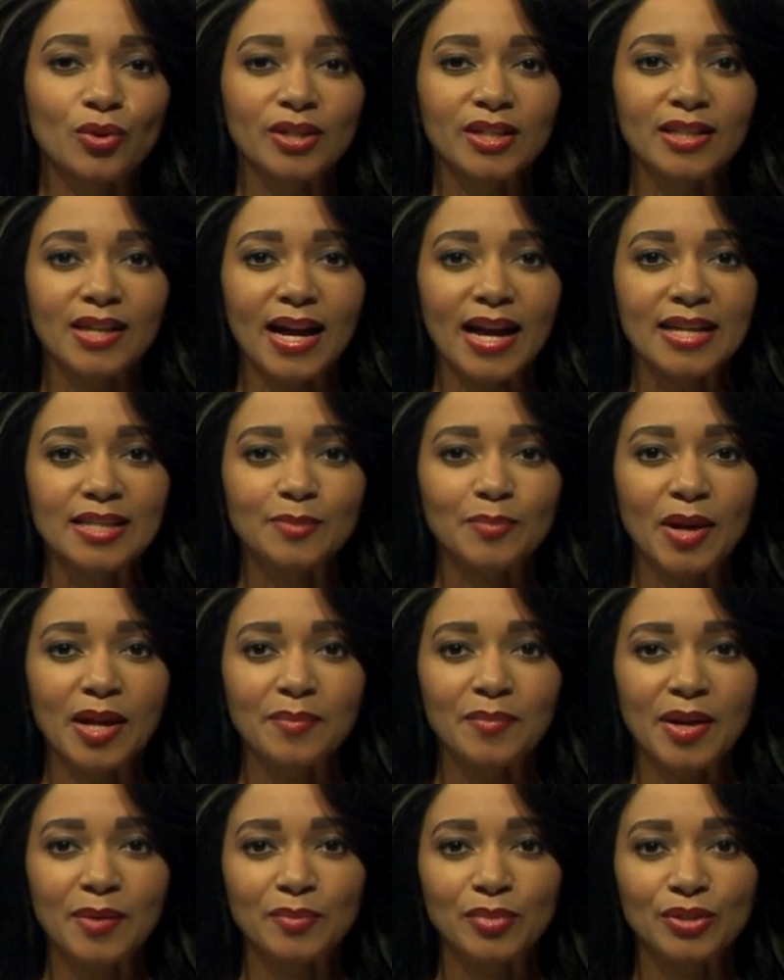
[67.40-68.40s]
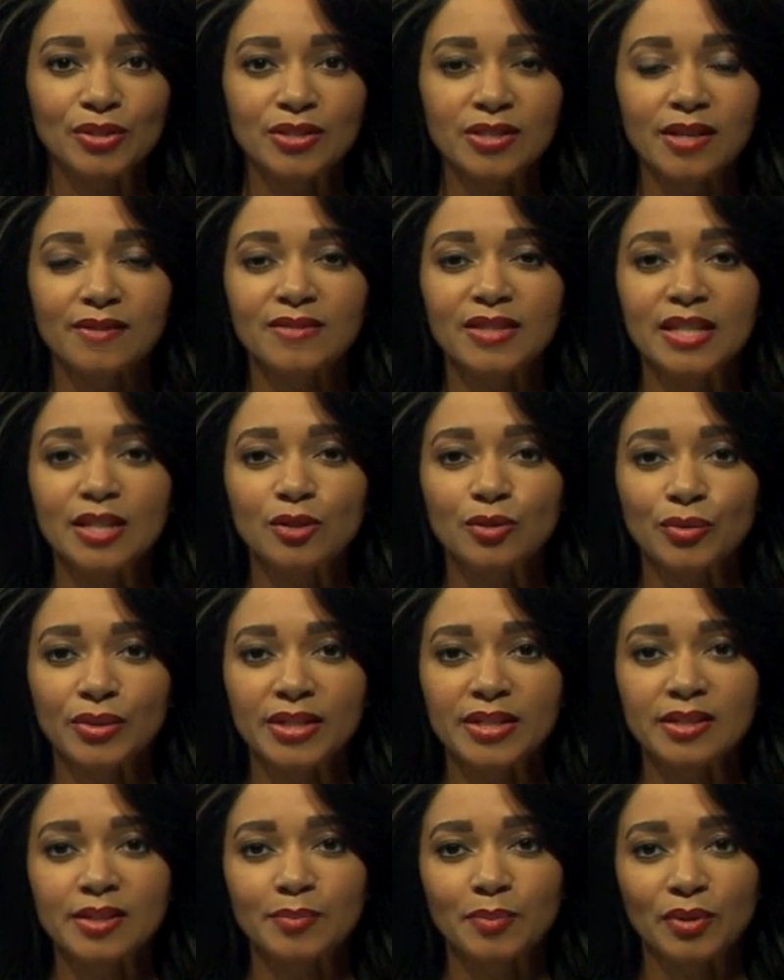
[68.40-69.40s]
organized by members of the
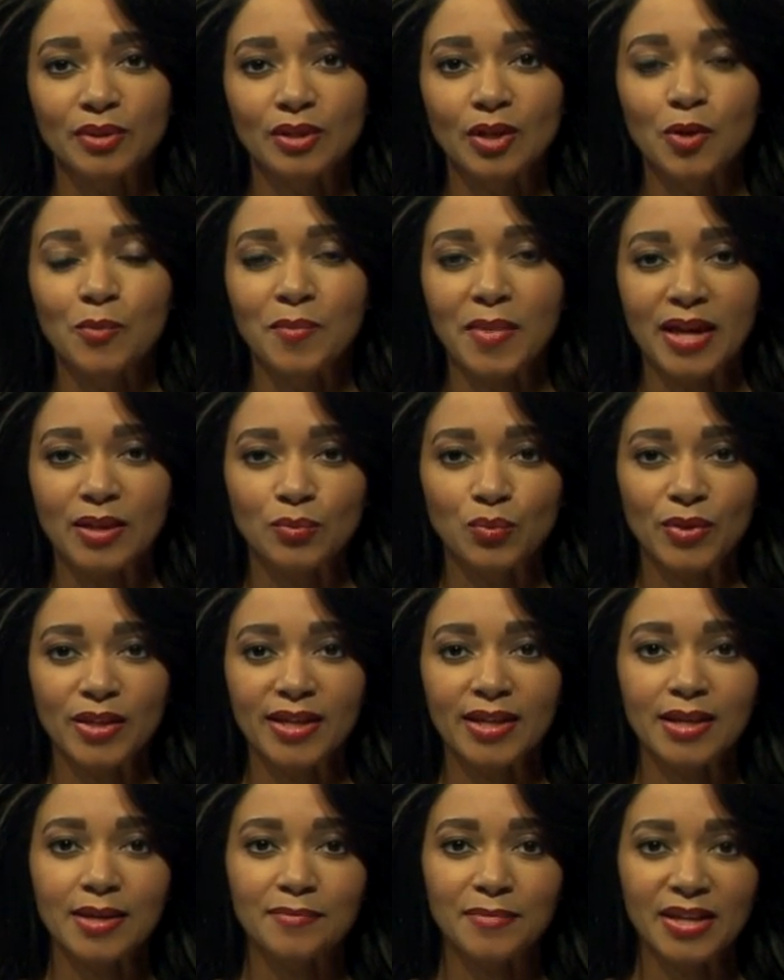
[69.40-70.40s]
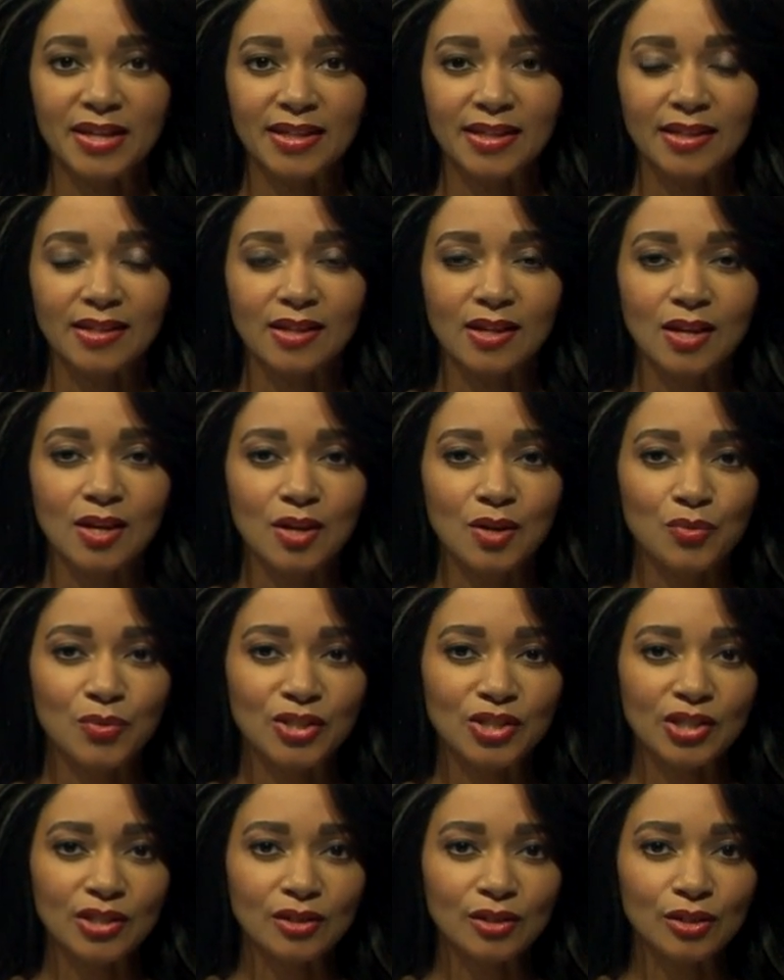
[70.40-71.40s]
Greensboro MED Week Committee,
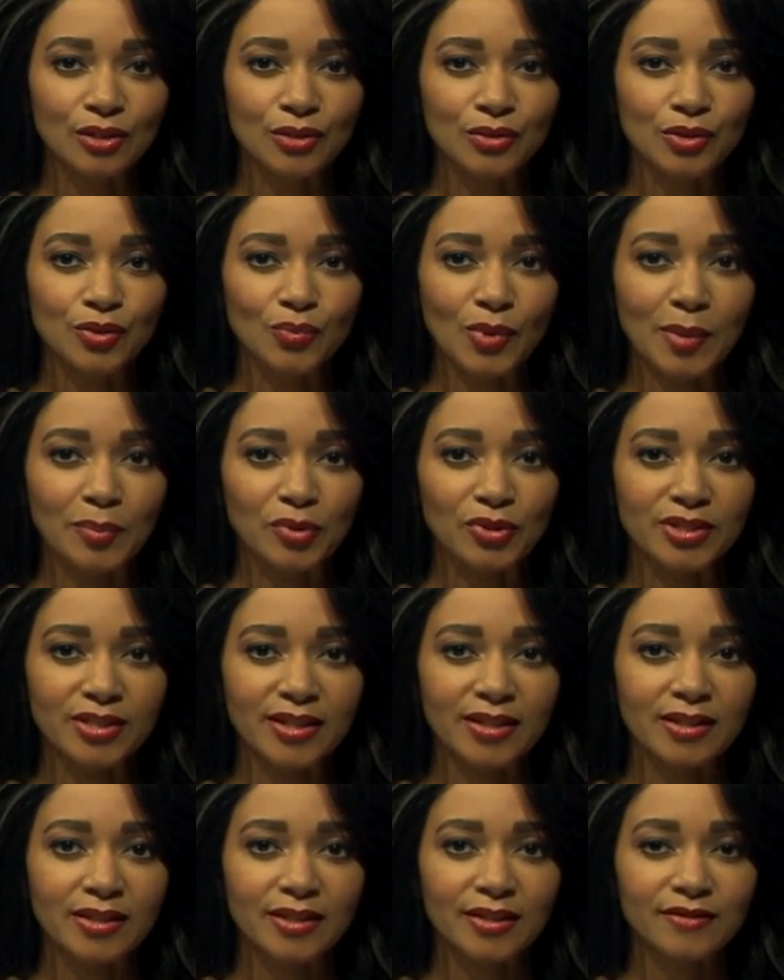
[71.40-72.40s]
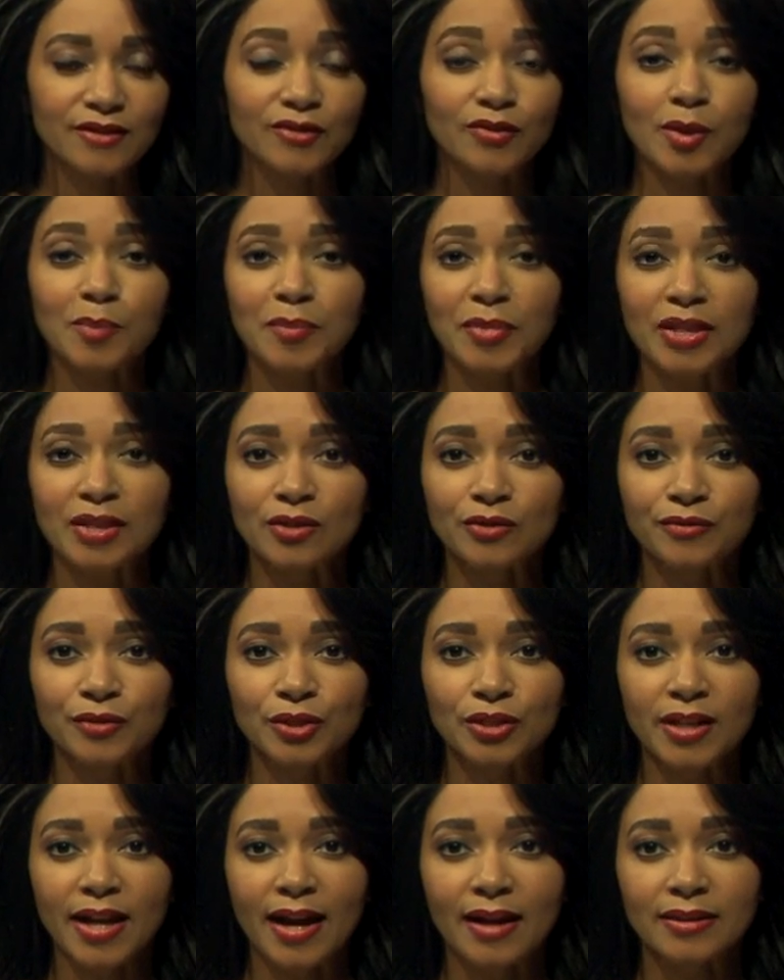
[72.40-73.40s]
which includes representatives from
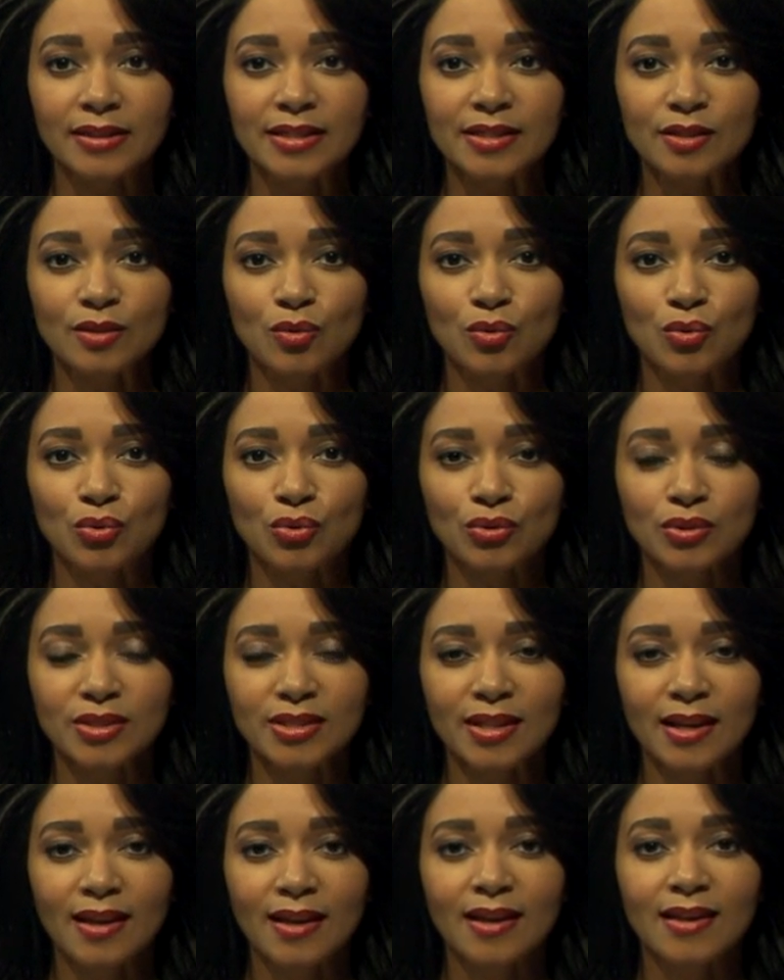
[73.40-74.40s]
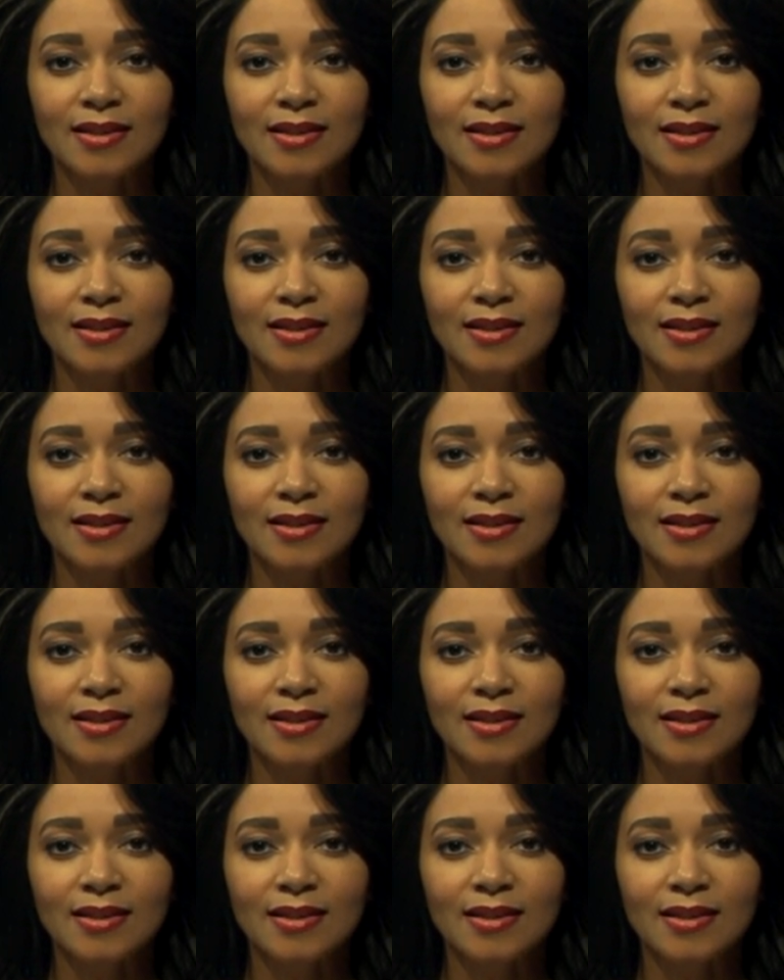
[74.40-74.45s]
Guilford County Schools,